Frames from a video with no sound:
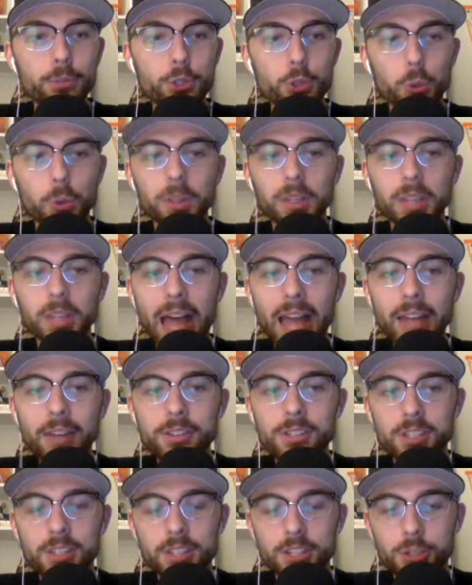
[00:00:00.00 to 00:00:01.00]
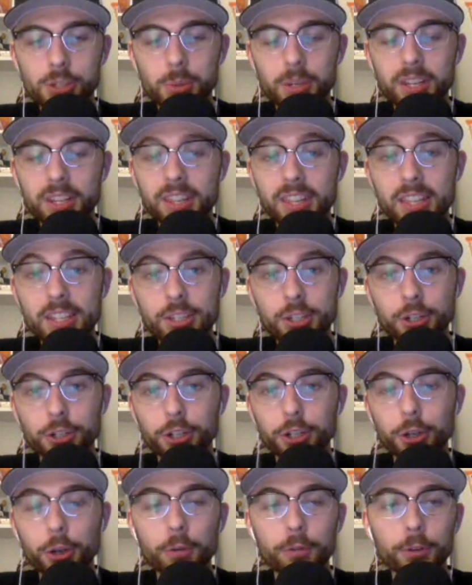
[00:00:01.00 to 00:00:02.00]
Jordan Lyles in this one, and they turned
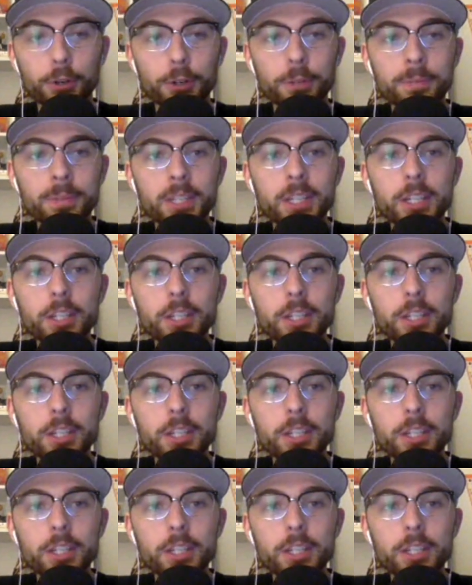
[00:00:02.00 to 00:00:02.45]
it over